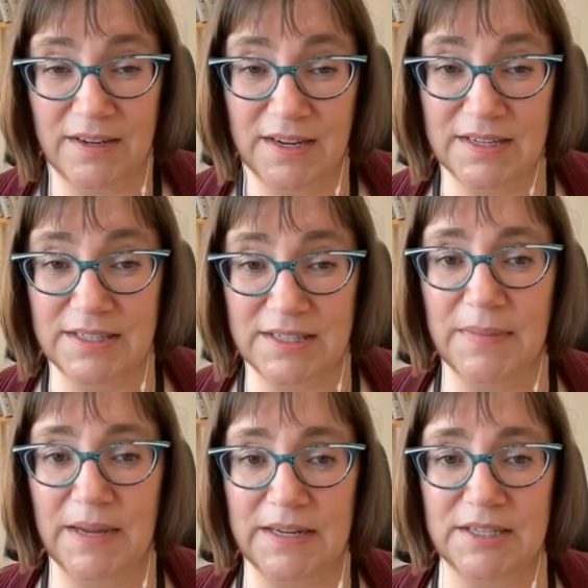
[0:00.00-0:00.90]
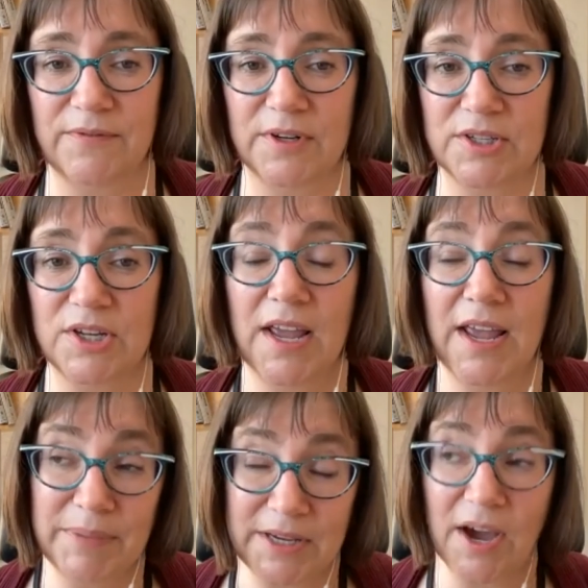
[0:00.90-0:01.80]
it did make a difference.
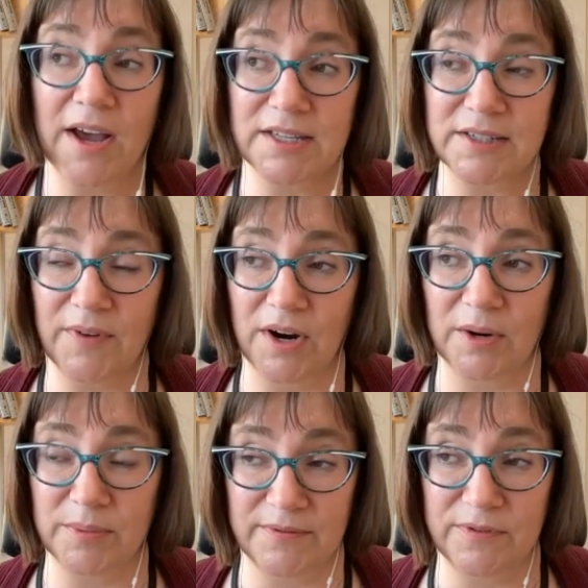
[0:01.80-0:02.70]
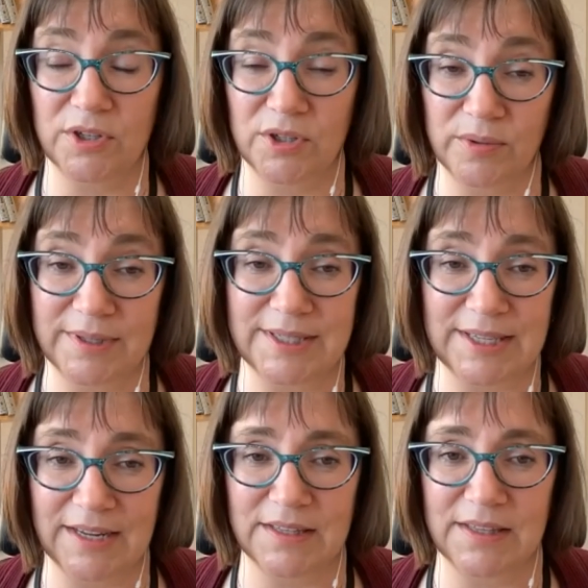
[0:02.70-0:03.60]
And because of our review and
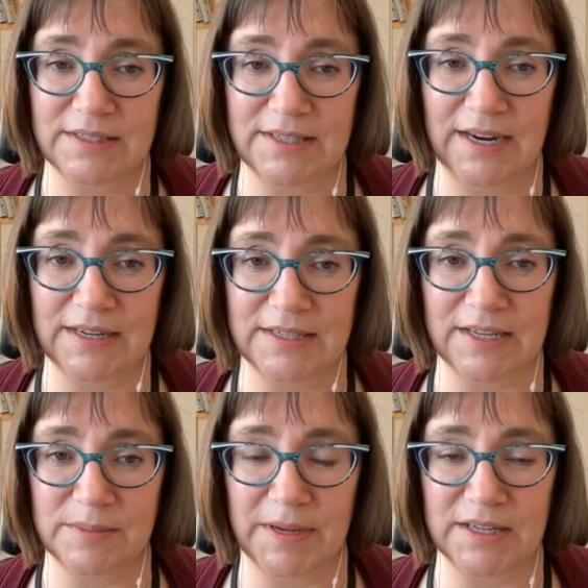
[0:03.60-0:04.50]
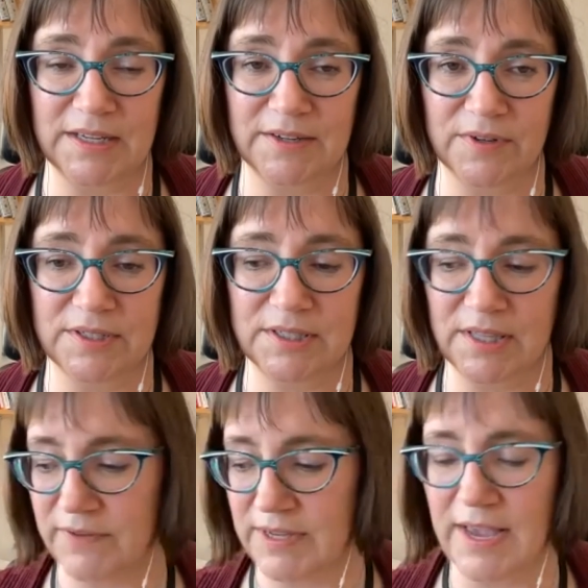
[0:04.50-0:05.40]
saying that the data does make a difference,
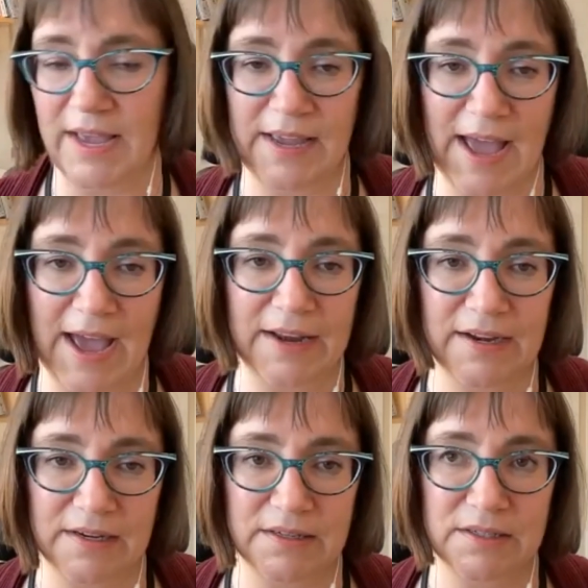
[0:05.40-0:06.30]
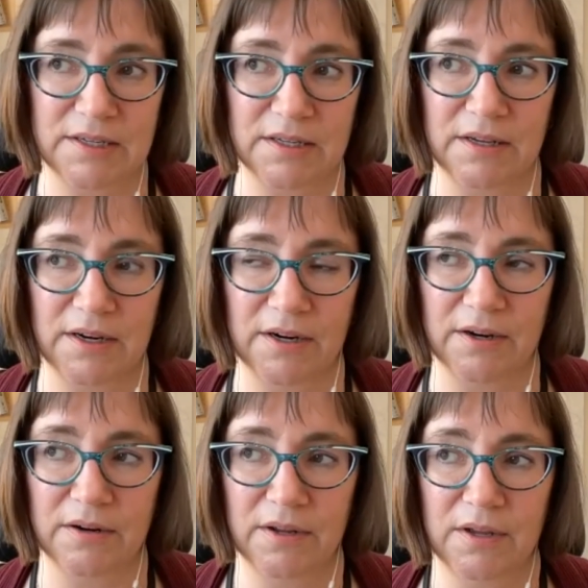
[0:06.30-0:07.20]
the VA added it to
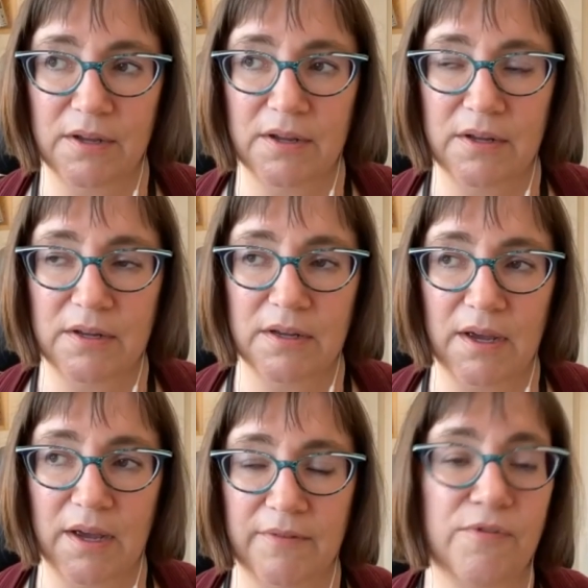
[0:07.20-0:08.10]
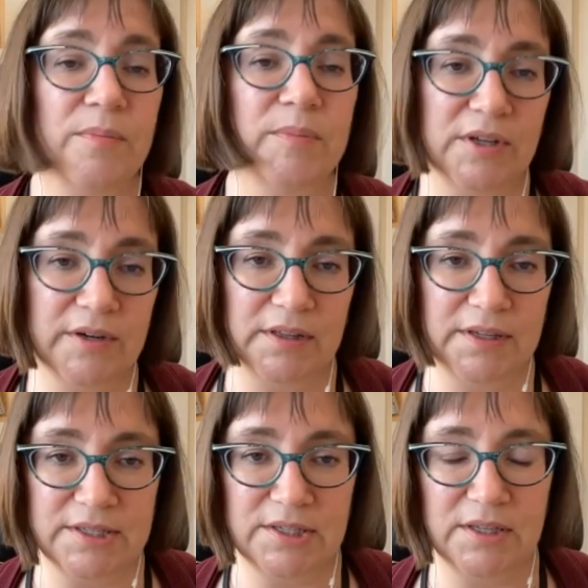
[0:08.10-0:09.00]
their formulary
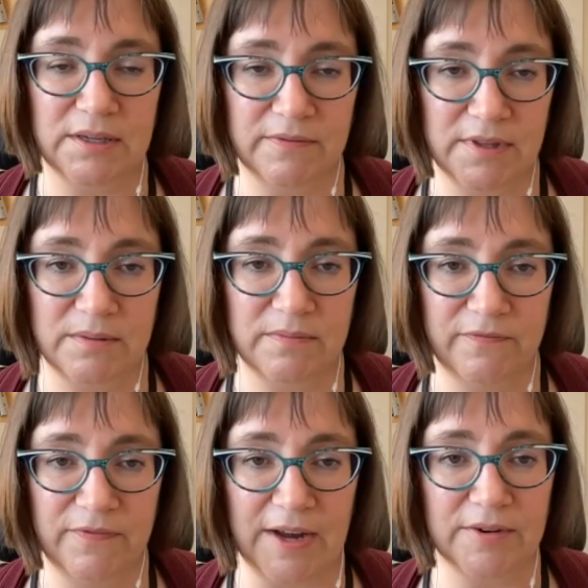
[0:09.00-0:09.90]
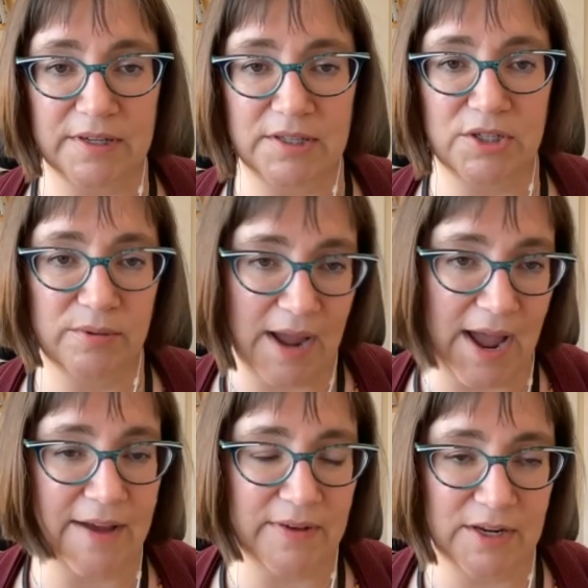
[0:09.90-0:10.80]
list so that veterans who
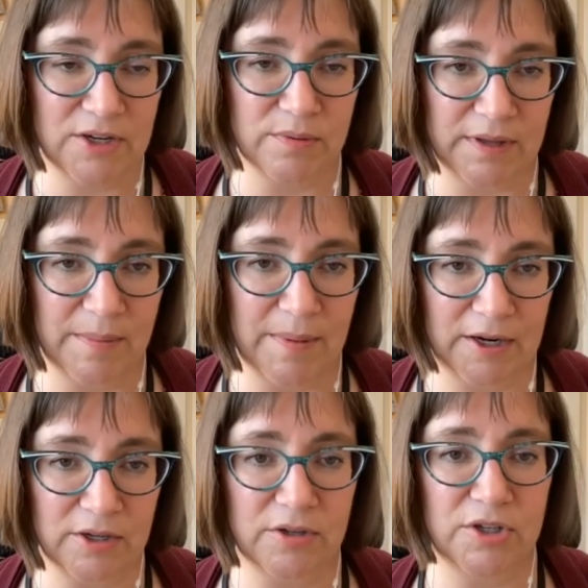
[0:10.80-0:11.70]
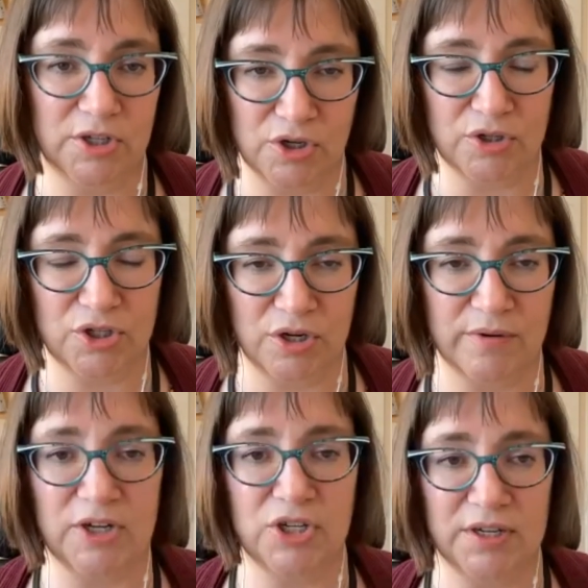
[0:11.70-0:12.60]
have age-related macular
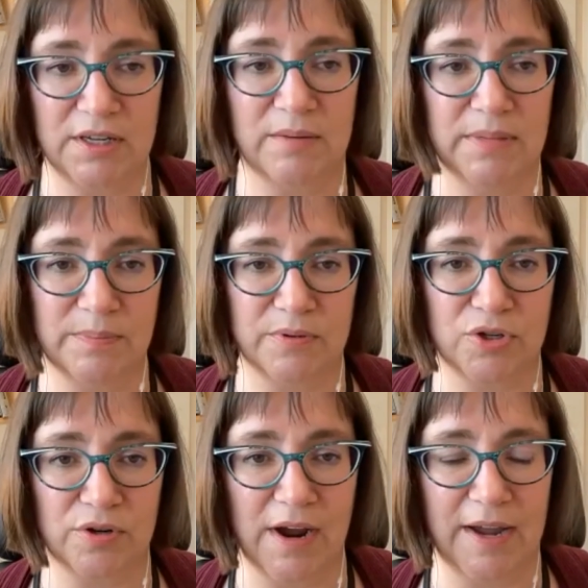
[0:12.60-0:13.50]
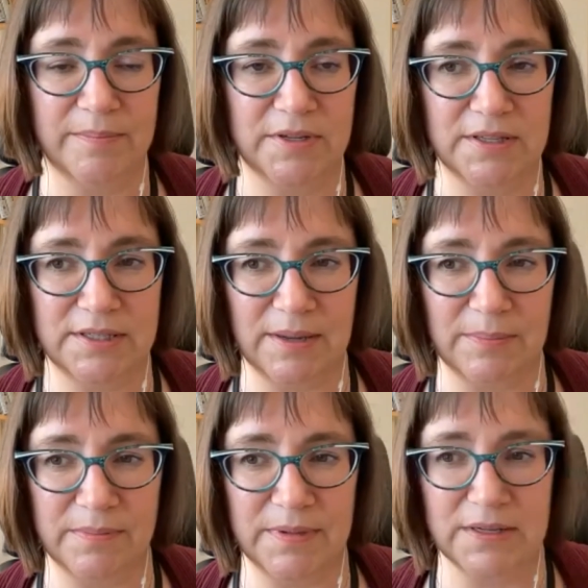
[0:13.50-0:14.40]
degeneration can be prescribed this
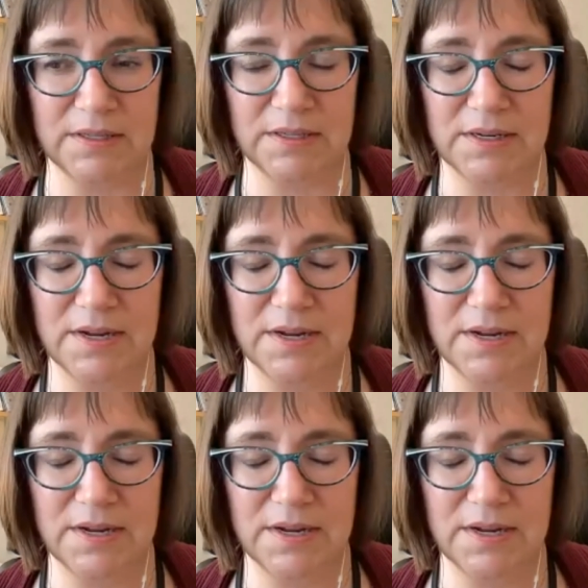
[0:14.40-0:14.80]
supplement.